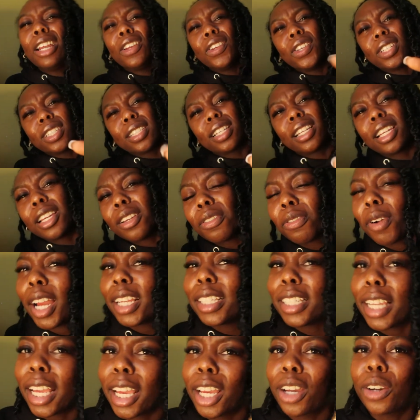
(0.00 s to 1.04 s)
You need to live
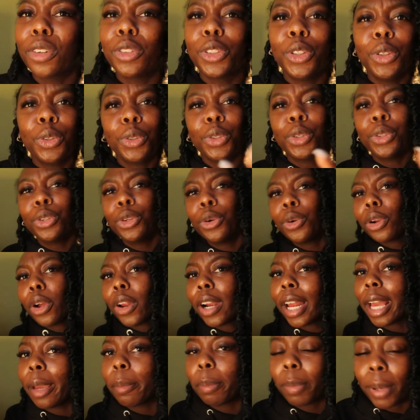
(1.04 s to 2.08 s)
right now. You're doing all
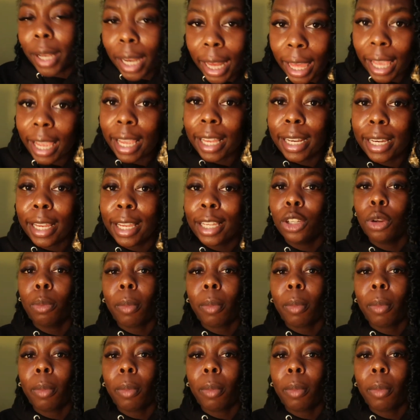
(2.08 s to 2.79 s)
that planning.